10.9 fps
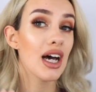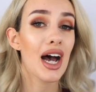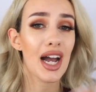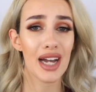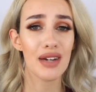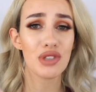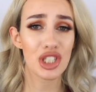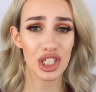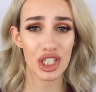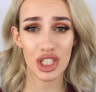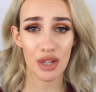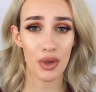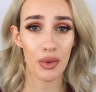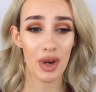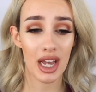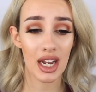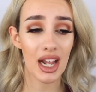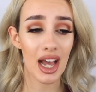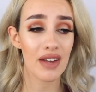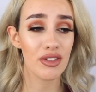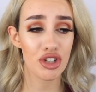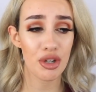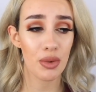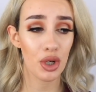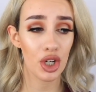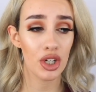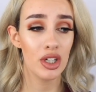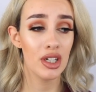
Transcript: I am just going to zoom you in. I've literally put